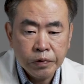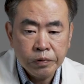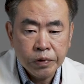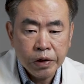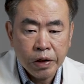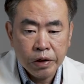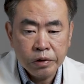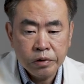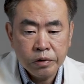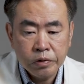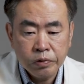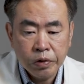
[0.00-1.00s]
related
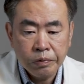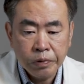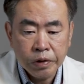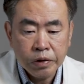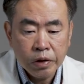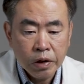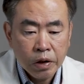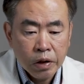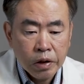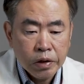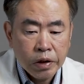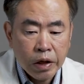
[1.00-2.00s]
to treatment.
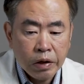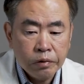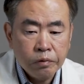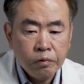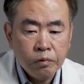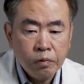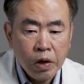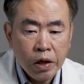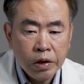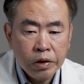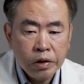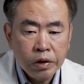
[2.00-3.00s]
Now,
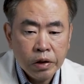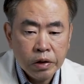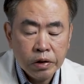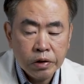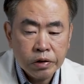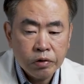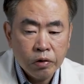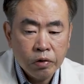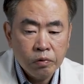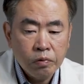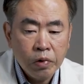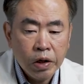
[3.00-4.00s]
the score
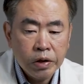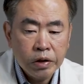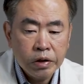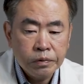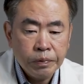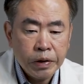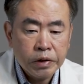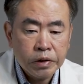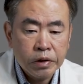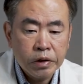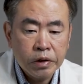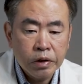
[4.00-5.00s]
of 1 is
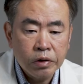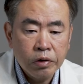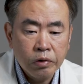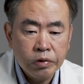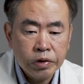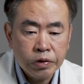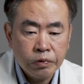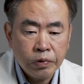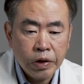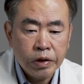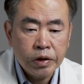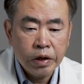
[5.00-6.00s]
basically the lowest
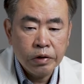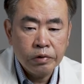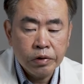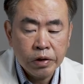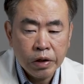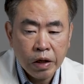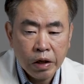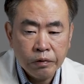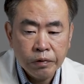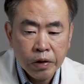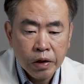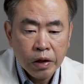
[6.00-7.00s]
grade that you can have,